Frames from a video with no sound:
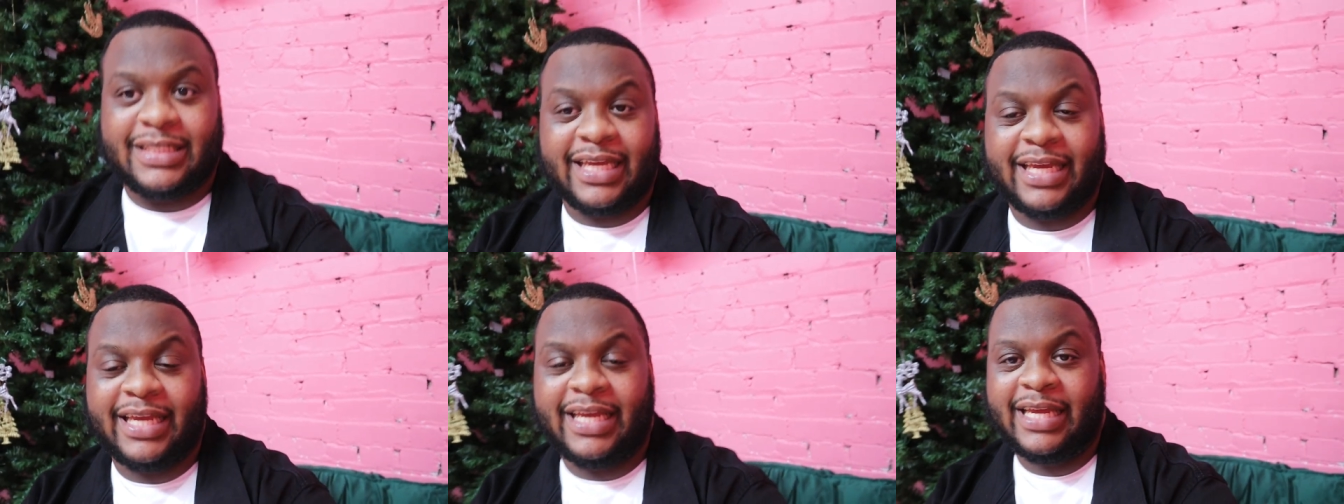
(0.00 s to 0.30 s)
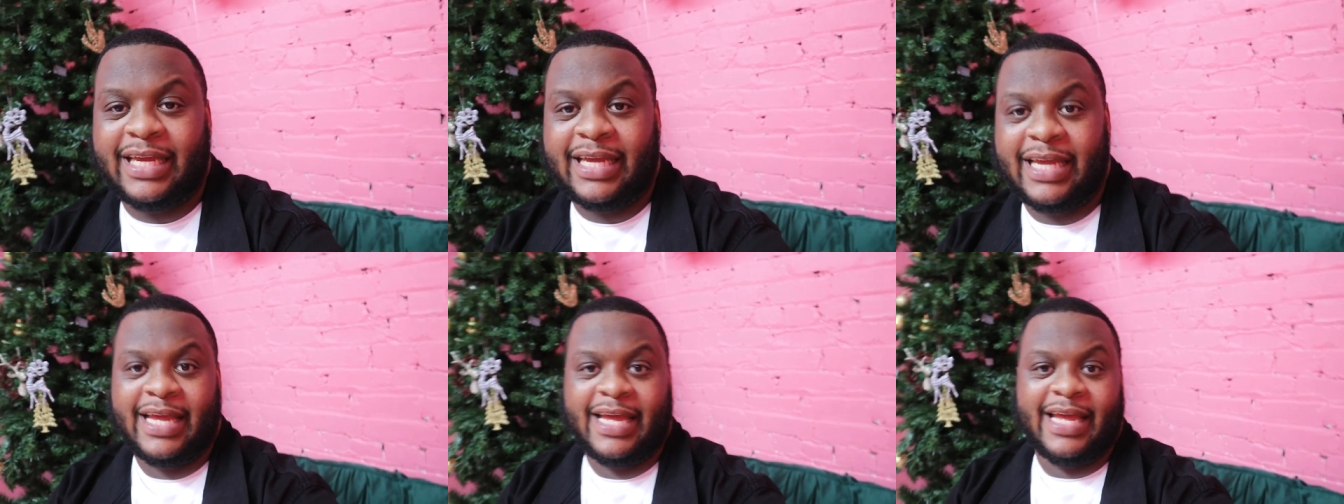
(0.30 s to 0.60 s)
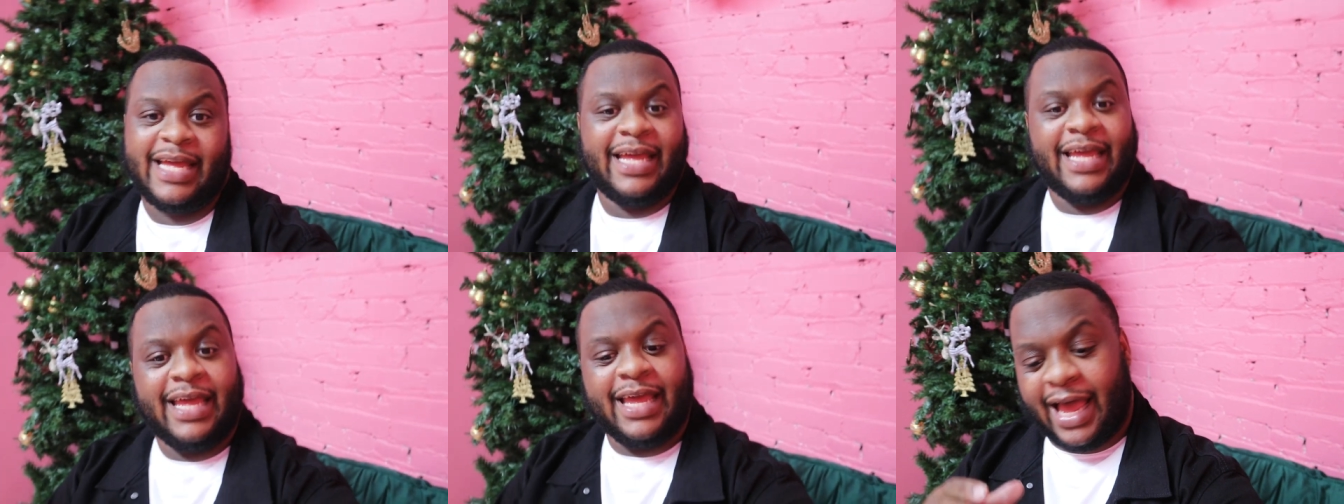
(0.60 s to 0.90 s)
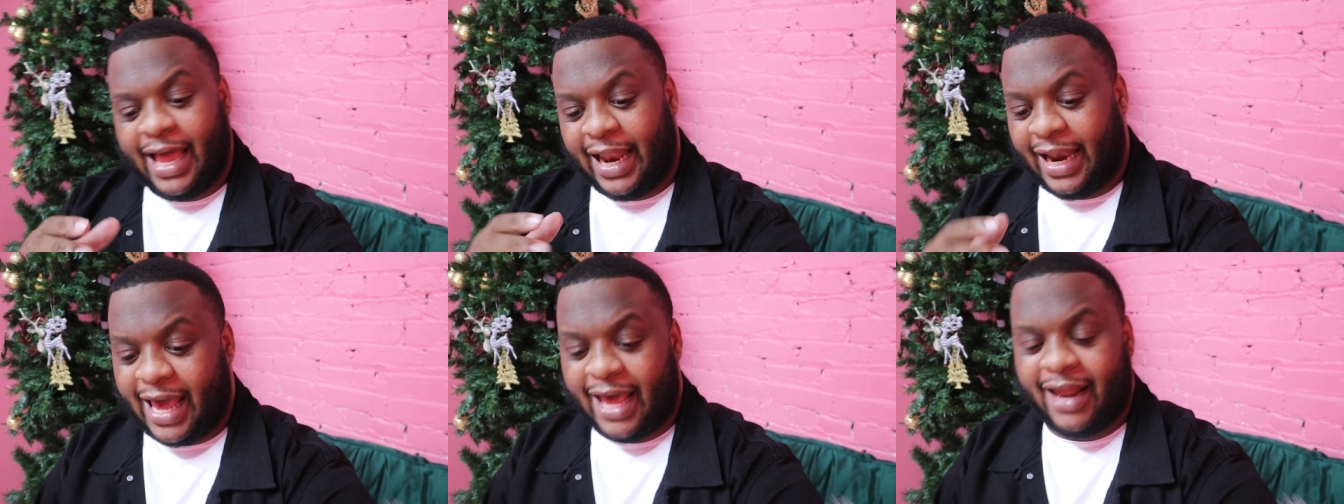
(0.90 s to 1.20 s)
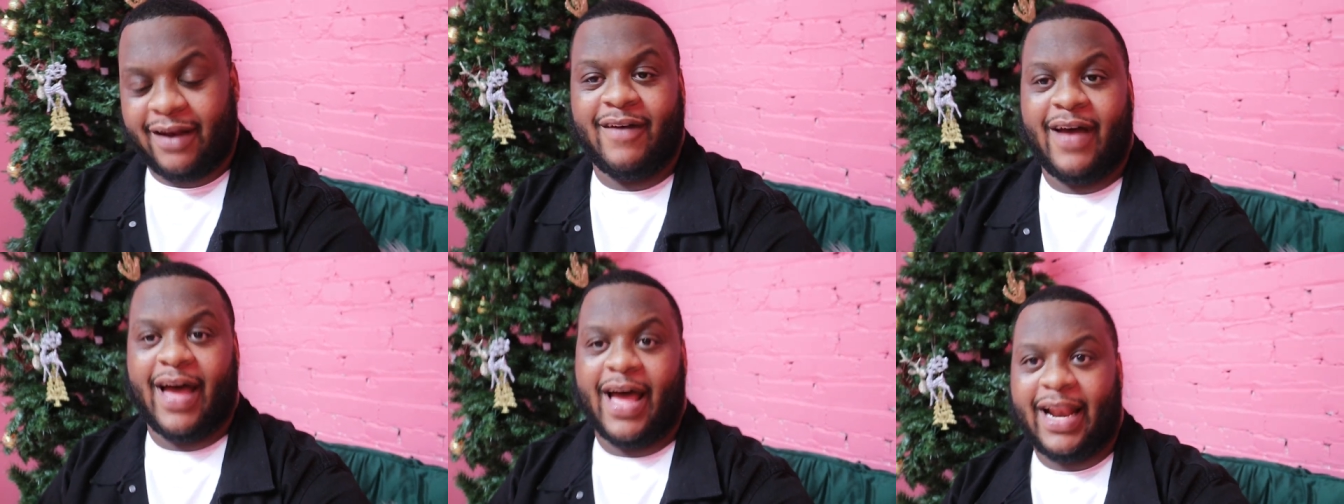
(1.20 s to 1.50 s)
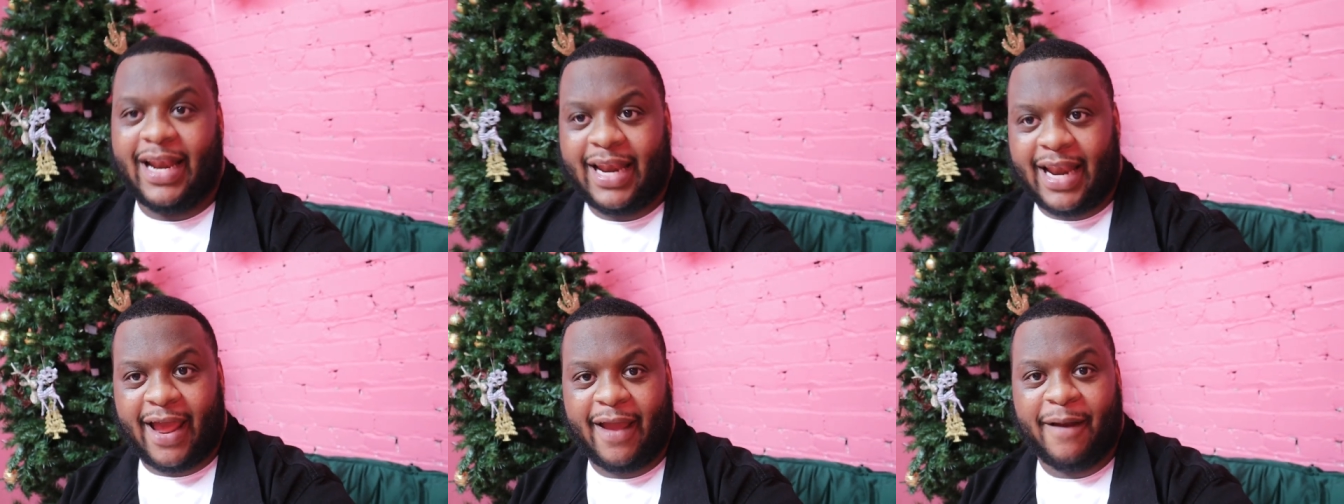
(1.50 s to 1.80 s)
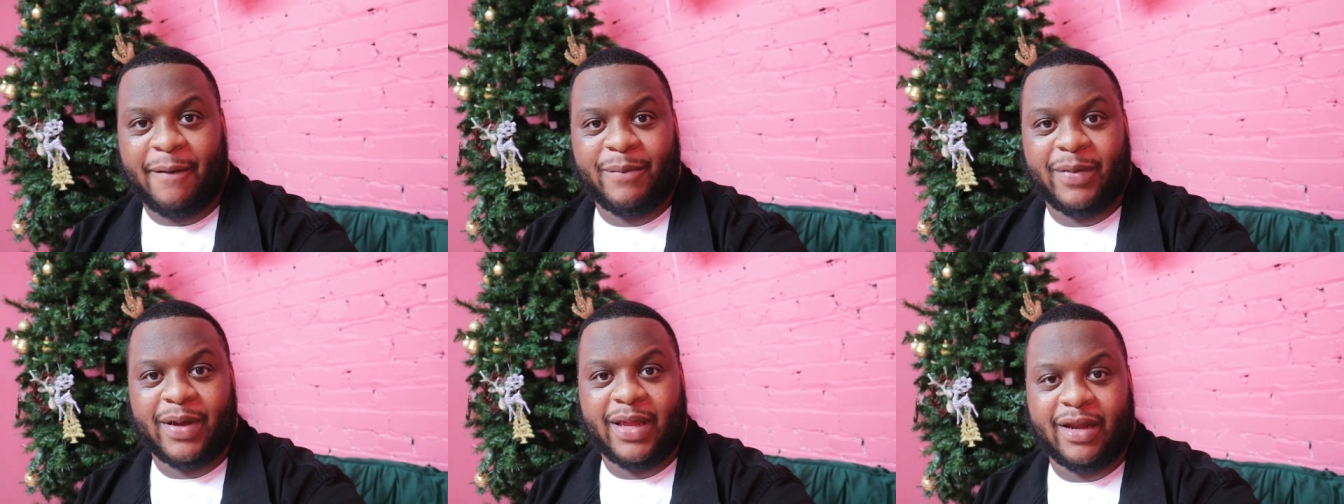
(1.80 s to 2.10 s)
see a lot of our
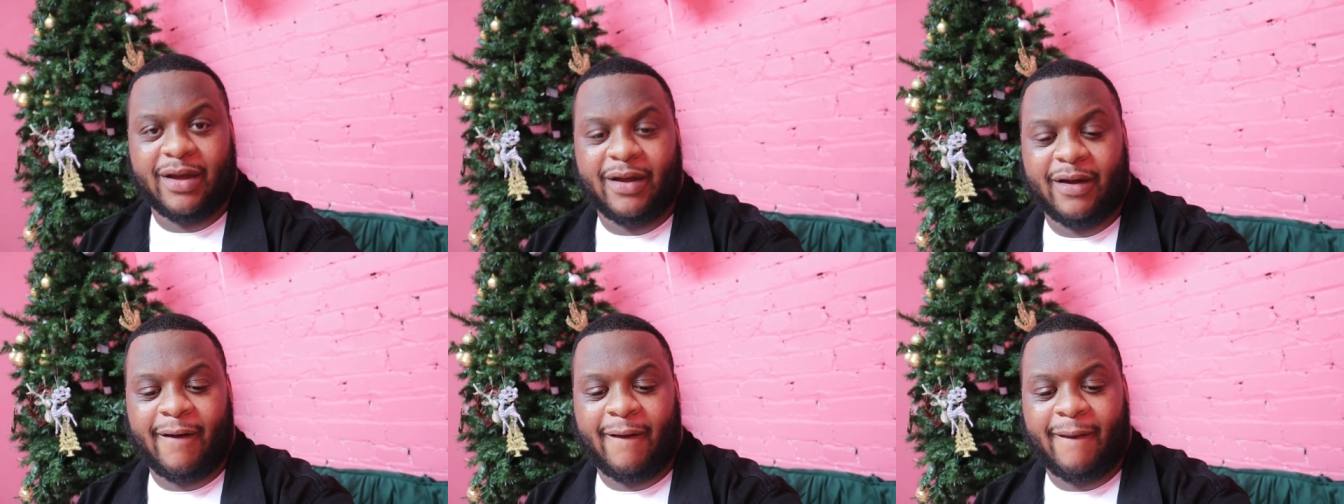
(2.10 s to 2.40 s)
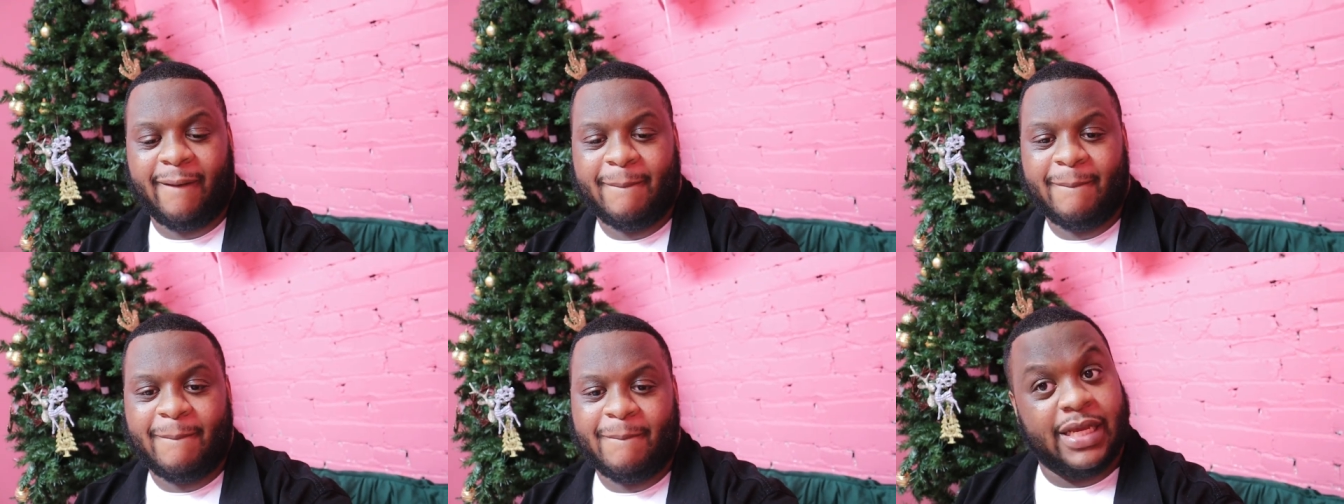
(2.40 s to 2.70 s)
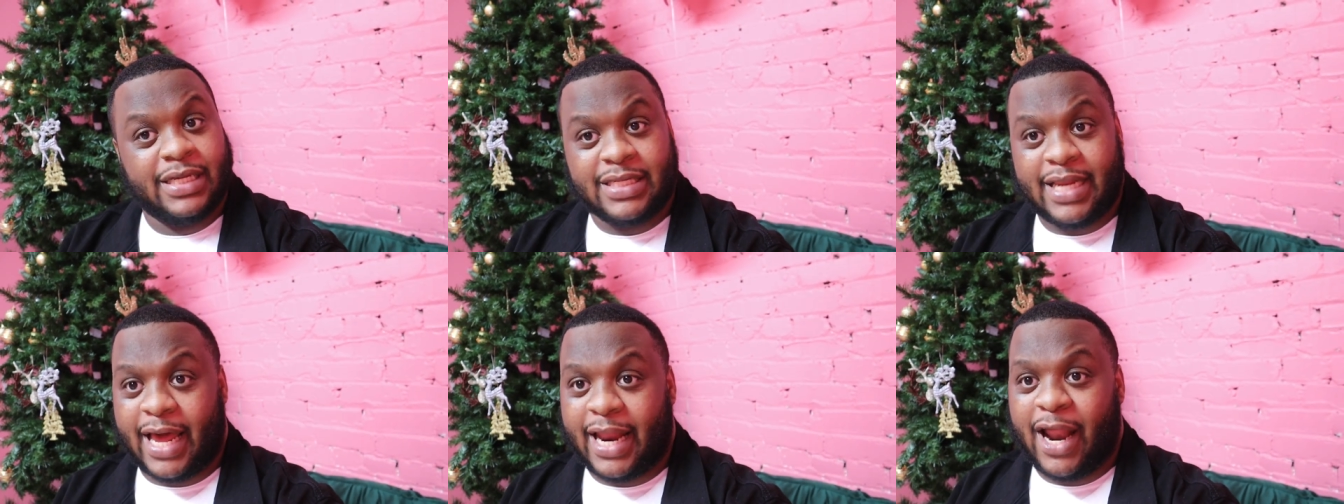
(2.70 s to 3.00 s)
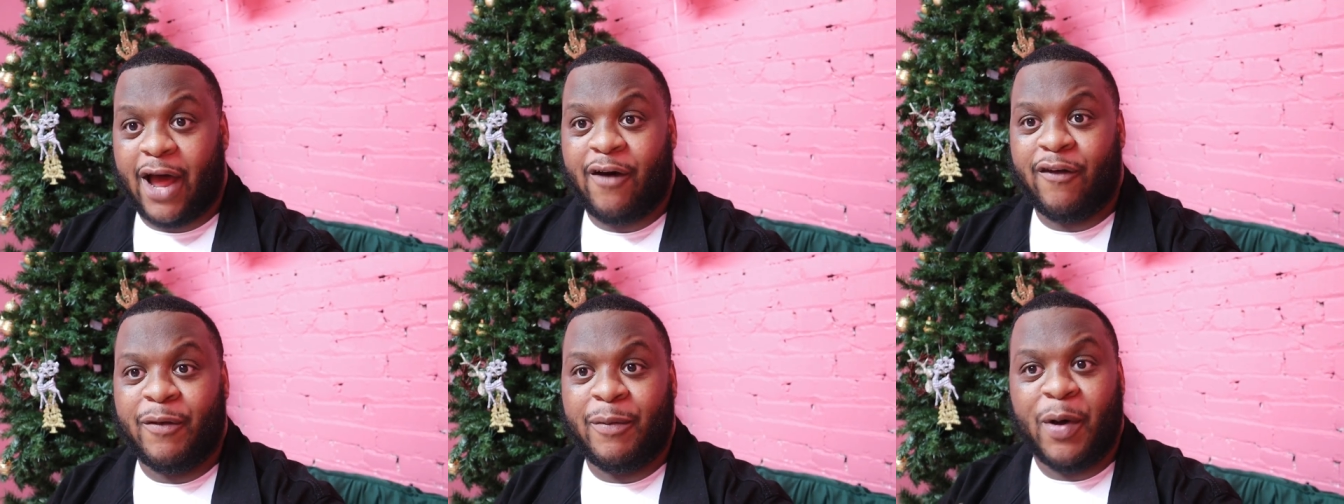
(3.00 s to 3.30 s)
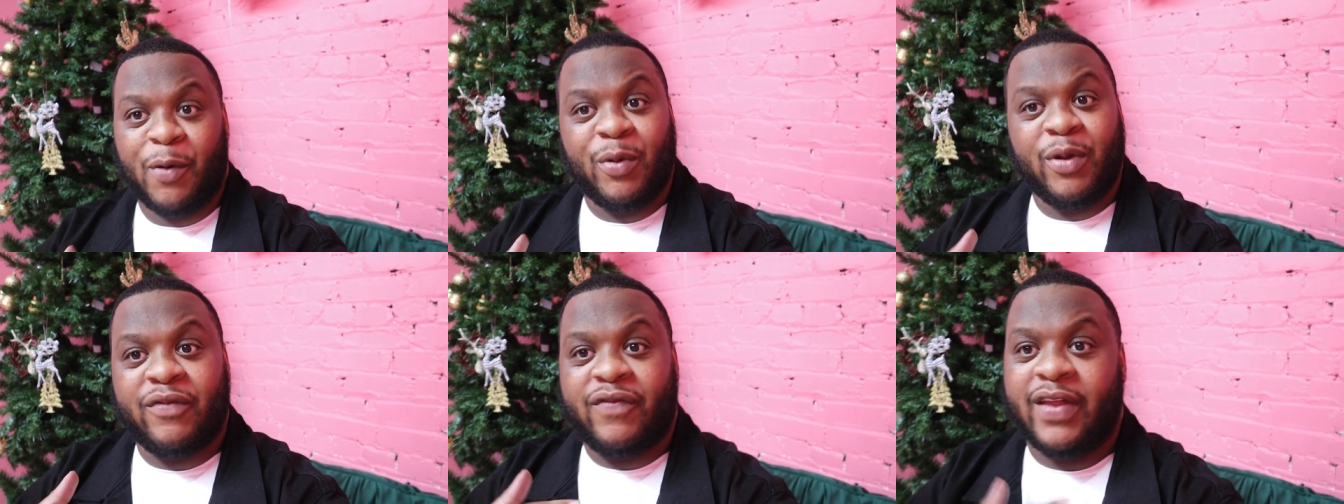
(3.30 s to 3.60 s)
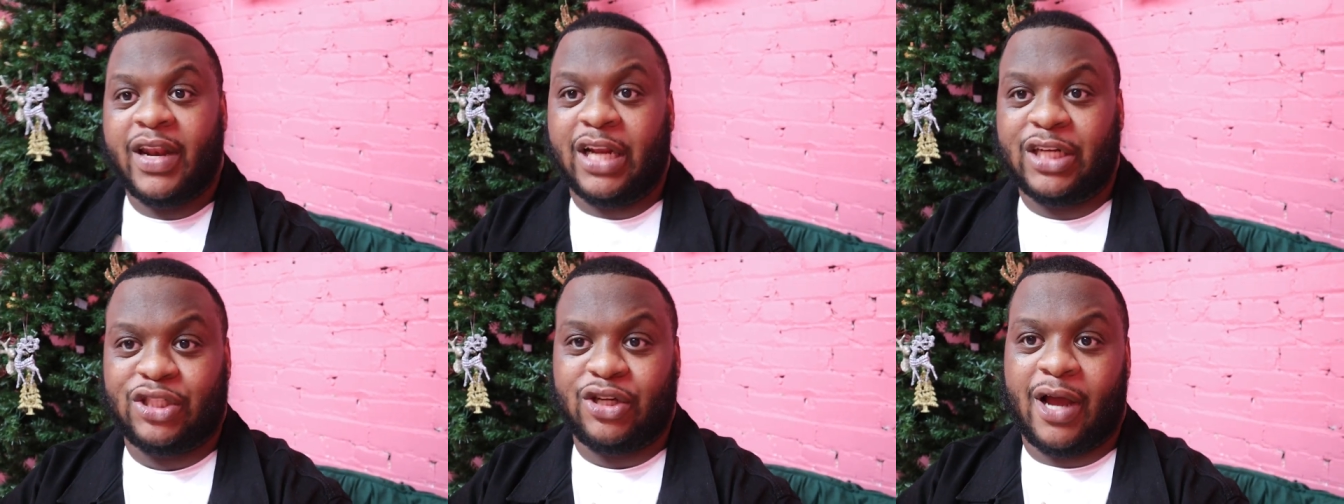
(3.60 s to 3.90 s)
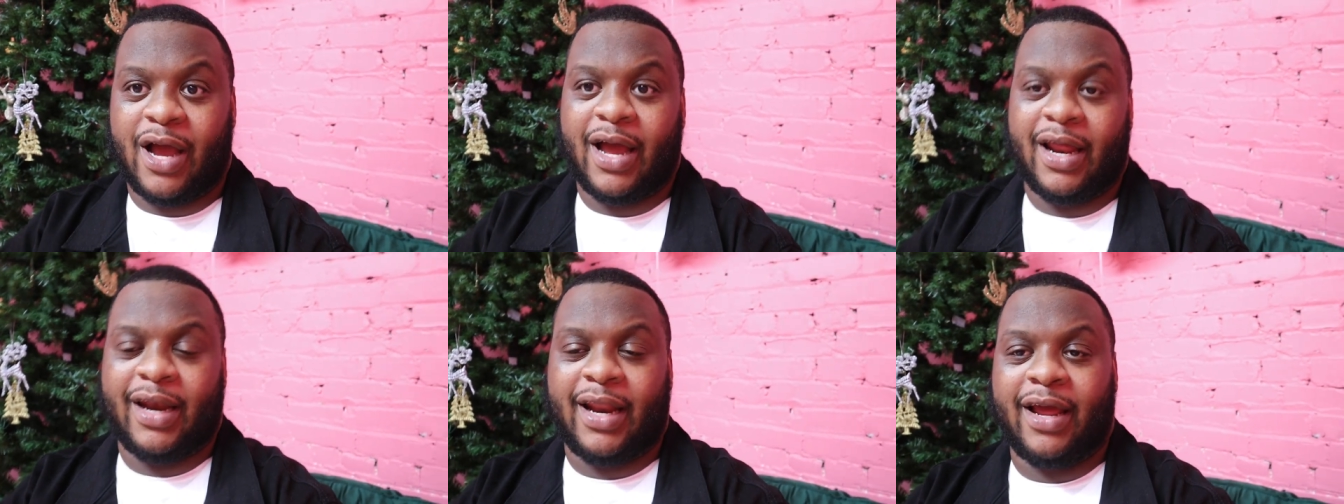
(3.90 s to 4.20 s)
night, but um, it's not over, but we finna
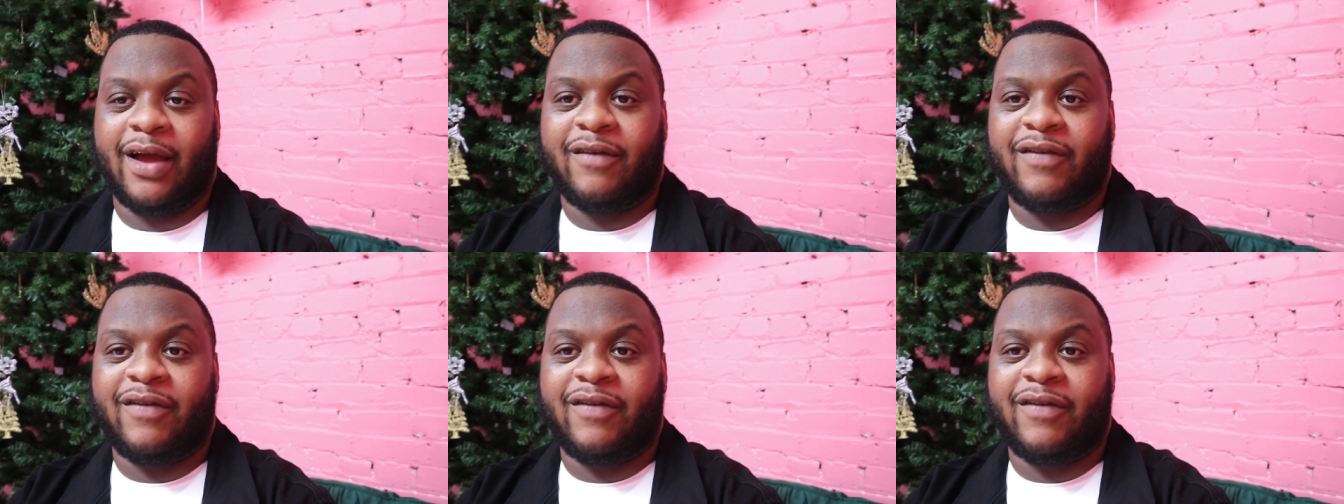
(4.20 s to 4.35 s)
enjoy our night.